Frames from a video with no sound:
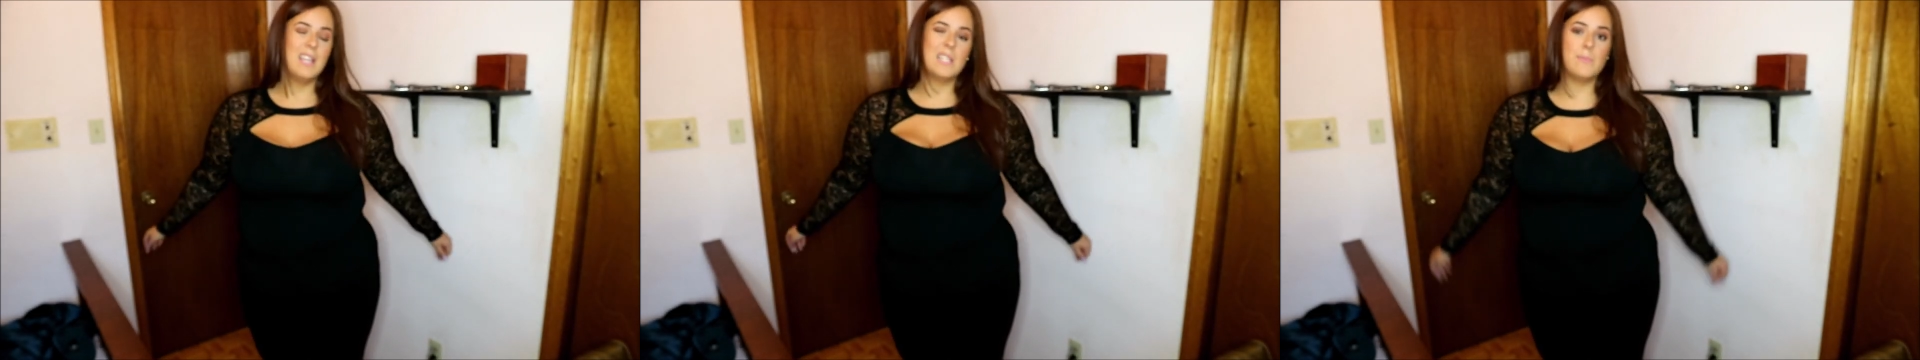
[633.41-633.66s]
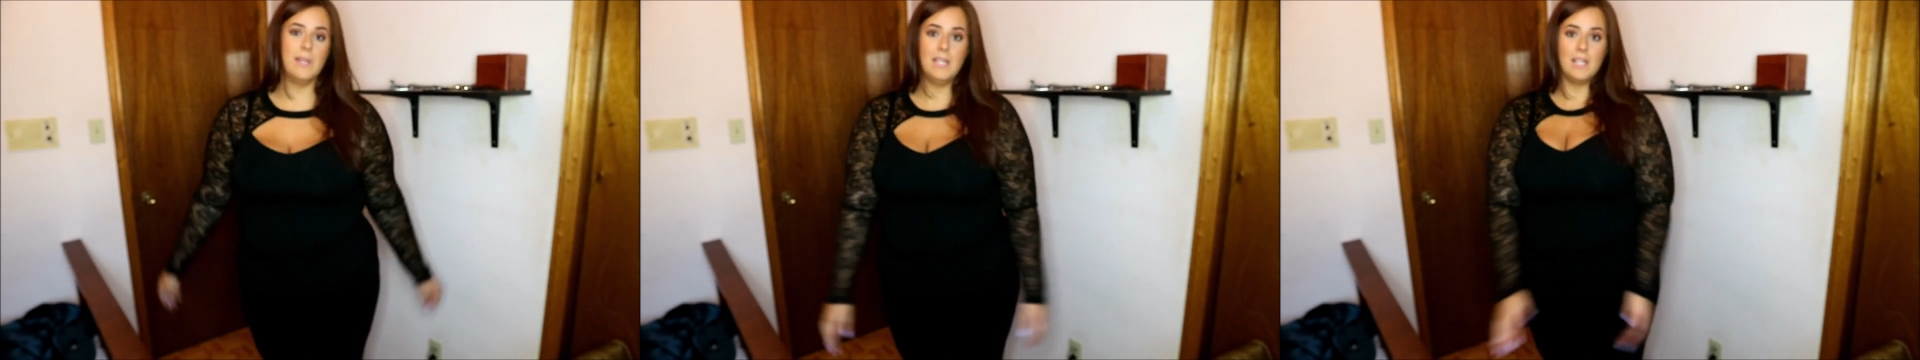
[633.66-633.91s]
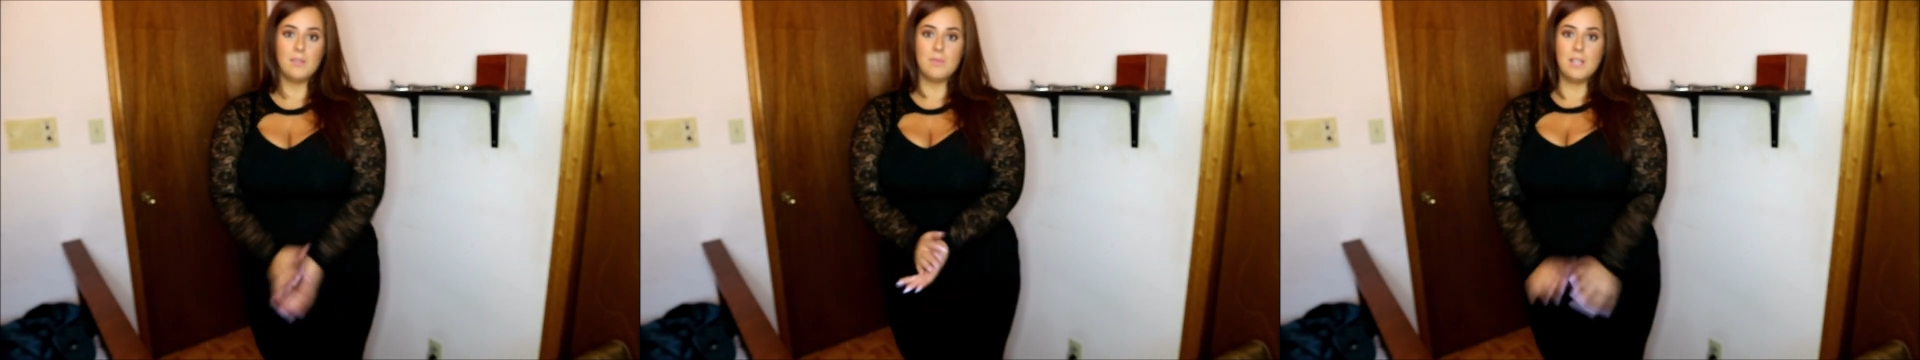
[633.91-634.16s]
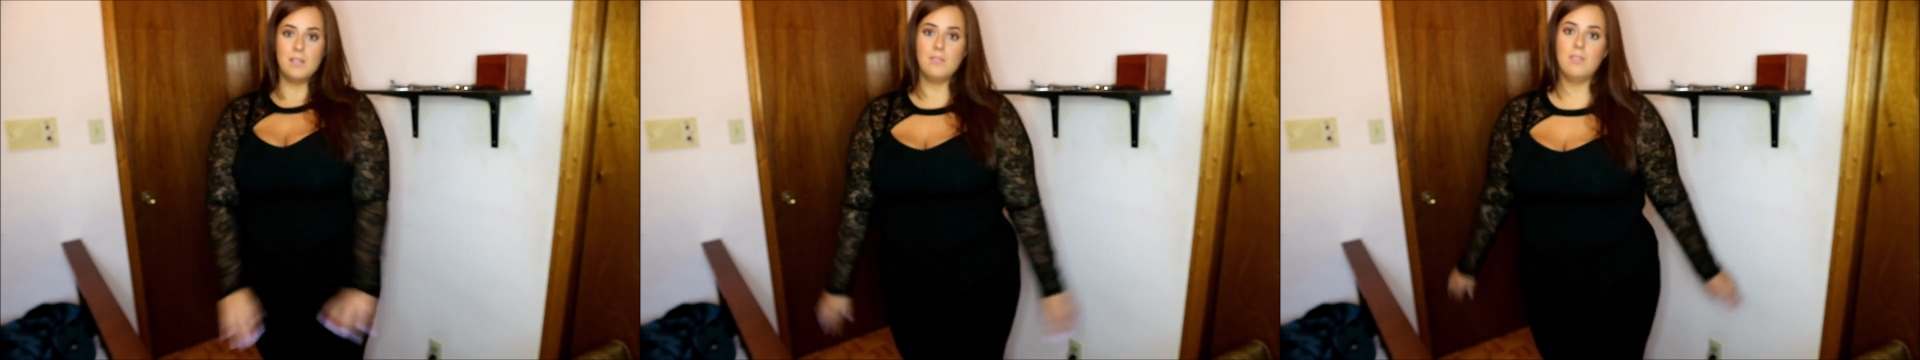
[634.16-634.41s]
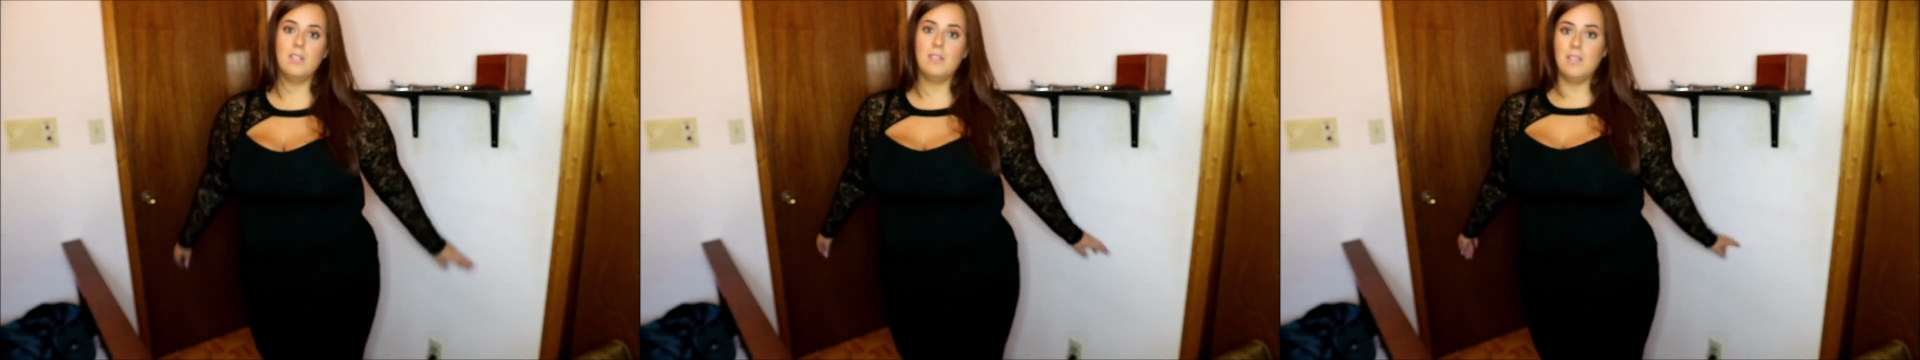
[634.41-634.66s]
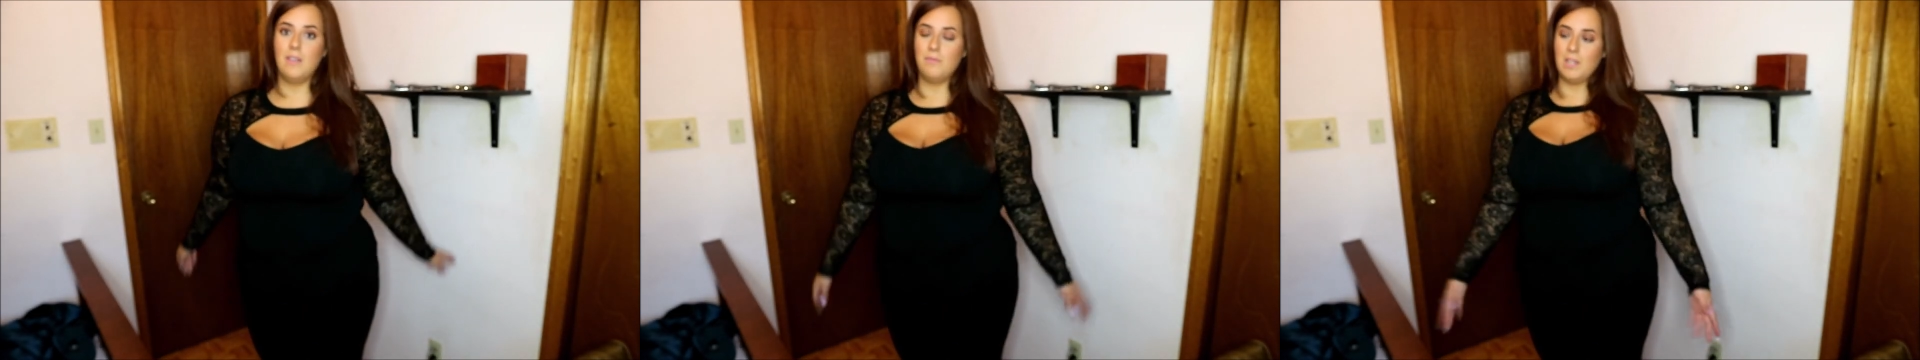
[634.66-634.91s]
Spent like $300,
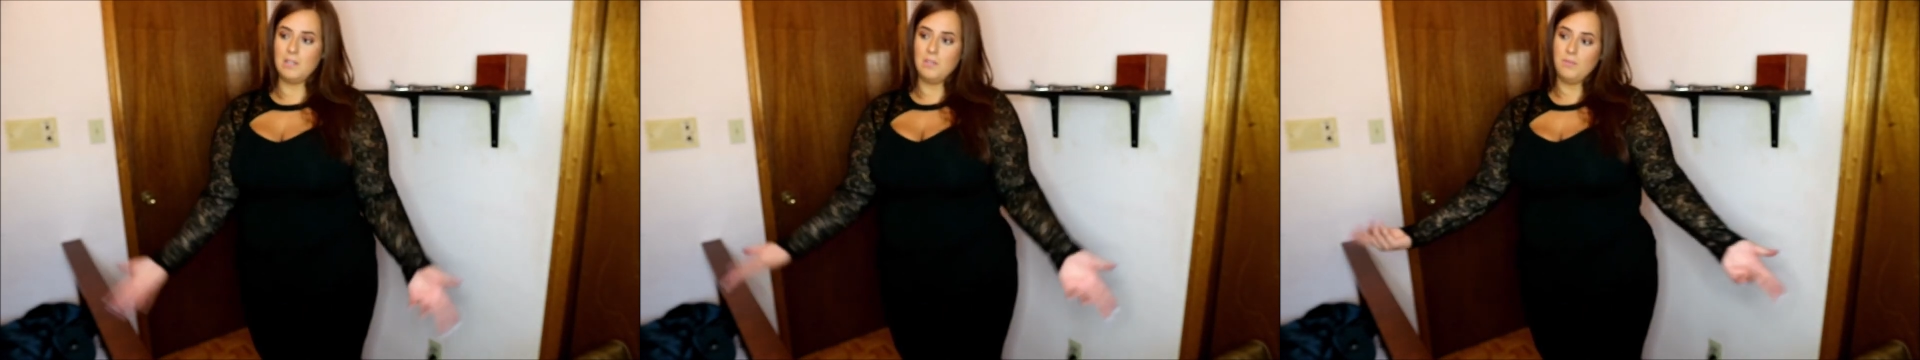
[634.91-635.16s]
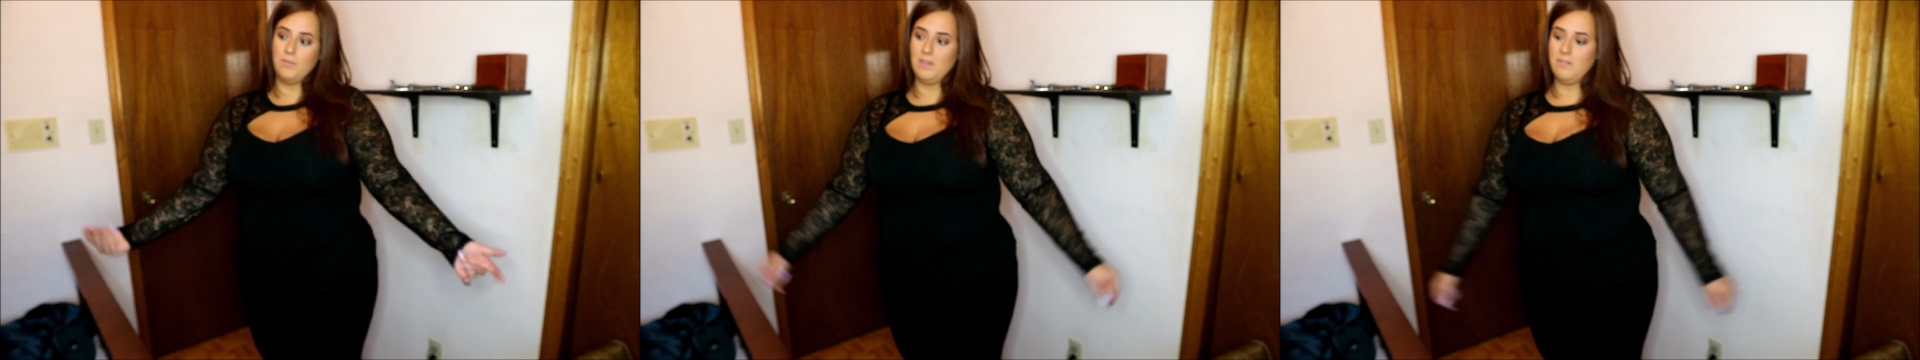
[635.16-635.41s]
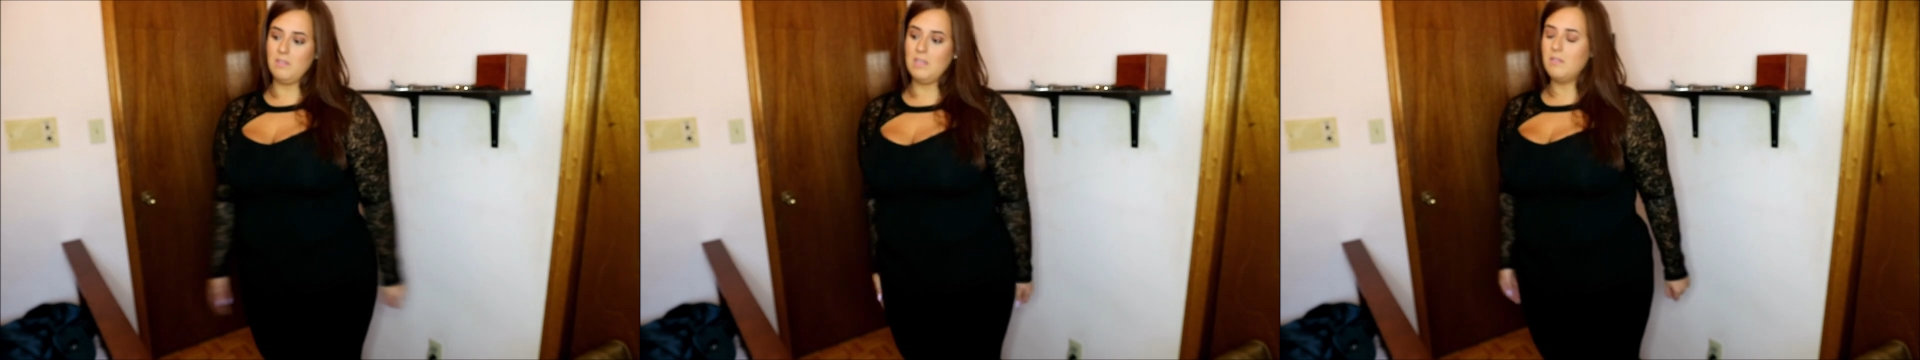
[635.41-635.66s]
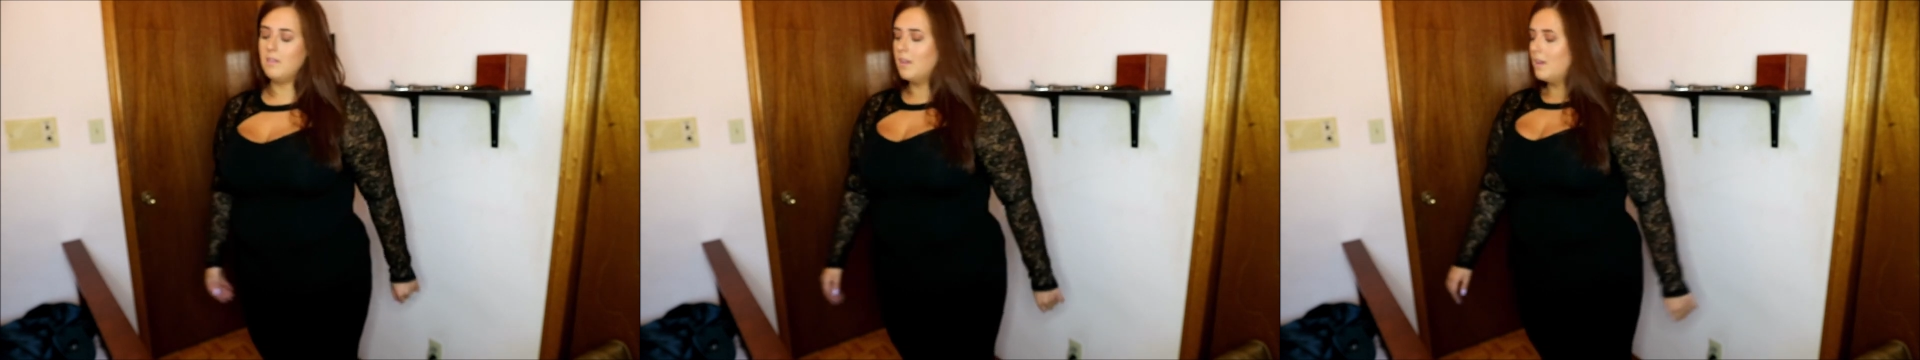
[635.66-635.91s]
saved like $250.